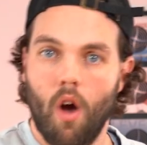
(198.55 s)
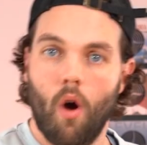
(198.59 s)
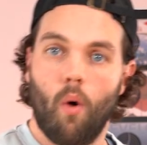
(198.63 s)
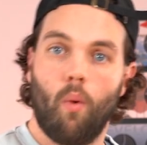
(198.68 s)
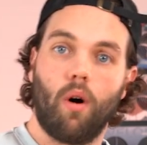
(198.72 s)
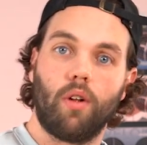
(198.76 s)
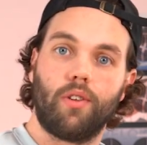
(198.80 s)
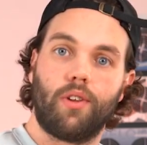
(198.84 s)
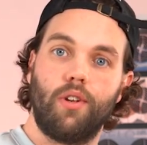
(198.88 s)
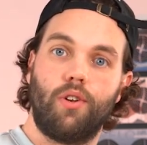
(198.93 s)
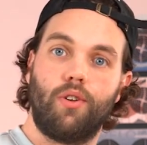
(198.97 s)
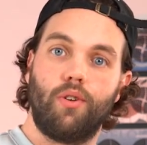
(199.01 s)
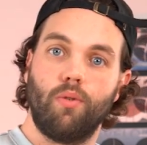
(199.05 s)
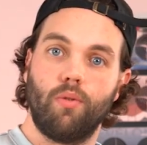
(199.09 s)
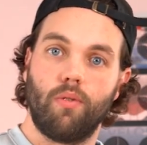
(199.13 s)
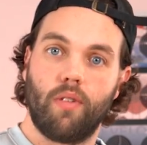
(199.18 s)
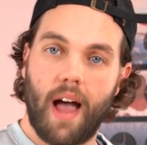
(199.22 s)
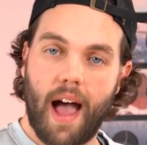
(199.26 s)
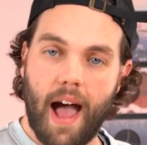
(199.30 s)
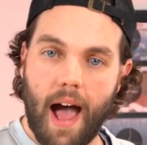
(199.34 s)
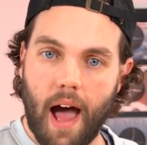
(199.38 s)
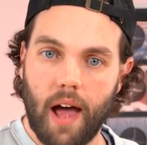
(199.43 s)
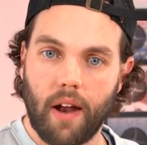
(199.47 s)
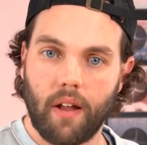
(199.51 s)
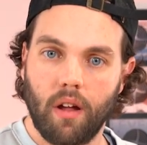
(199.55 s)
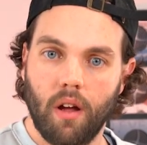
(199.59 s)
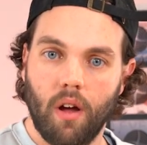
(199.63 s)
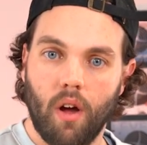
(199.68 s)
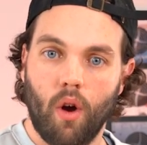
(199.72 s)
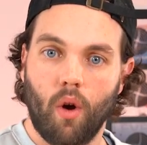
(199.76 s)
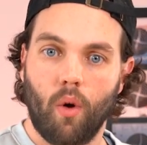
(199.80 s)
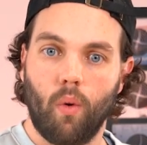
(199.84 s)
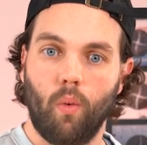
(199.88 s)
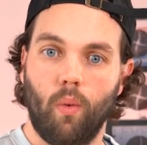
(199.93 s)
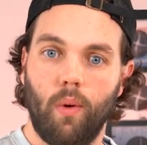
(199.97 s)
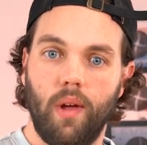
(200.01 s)
Well, to do that,
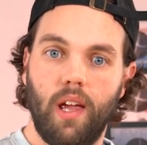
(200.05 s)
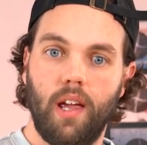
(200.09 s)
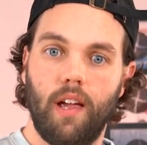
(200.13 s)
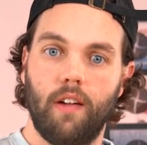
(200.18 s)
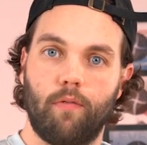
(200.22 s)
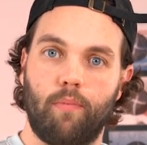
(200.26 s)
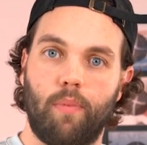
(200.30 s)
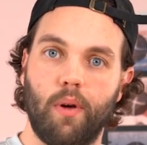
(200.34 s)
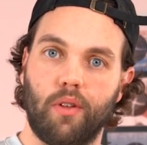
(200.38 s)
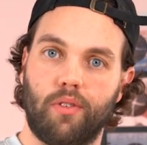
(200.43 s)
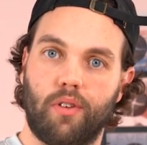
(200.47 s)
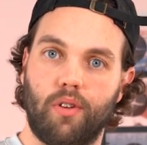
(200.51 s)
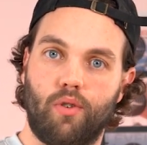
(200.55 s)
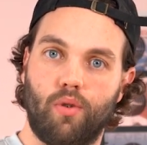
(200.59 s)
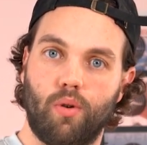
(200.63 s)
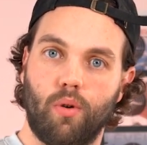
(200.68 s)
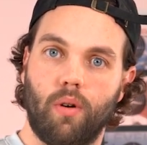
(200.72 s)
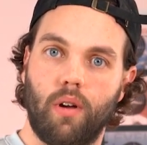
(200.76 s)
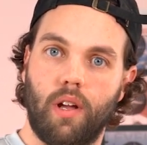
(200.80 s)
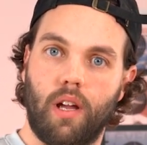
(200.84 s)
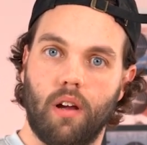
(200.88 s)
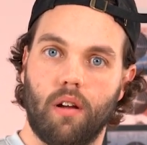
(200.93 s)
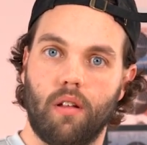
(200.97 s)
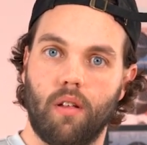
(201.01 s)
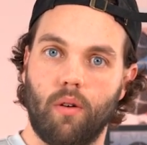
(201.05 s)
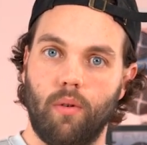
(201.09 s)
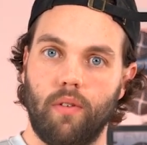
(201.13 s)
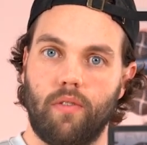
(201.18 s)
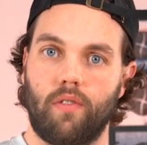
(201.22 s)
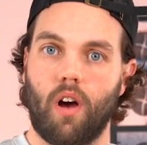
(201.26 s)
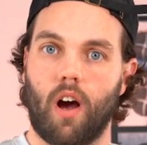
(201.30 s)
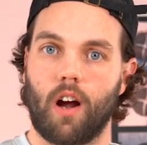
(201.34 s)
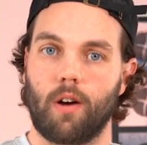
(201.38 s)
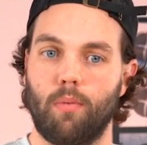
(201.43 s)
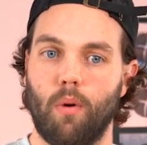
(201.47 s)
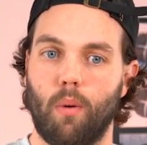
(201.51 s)
we have built a tool here that we've
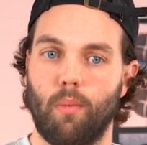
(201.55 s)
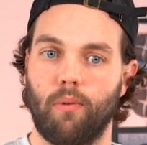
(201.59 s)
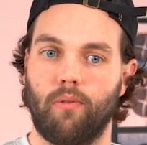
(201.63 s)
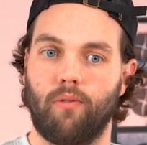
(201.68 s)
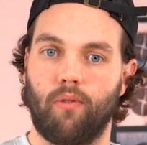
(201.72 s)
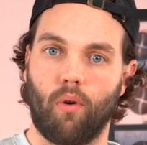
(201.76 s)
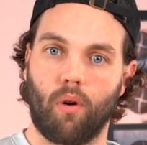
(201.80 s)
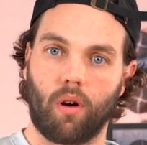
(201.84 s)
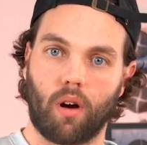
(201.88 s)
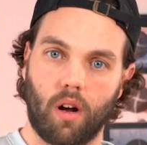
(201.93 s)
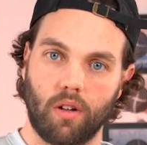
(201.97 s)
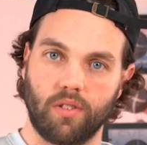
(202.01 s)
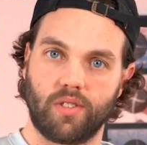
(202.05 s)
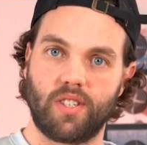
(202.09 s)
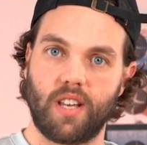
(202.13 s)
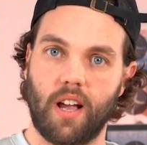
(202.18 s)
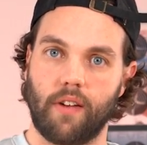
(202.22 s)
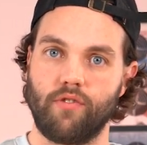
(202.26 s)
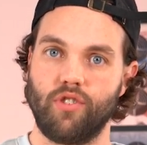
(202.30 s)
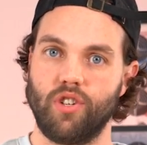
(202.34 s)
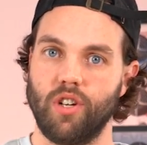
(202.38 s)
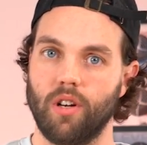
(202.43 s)
talked about before called Ceph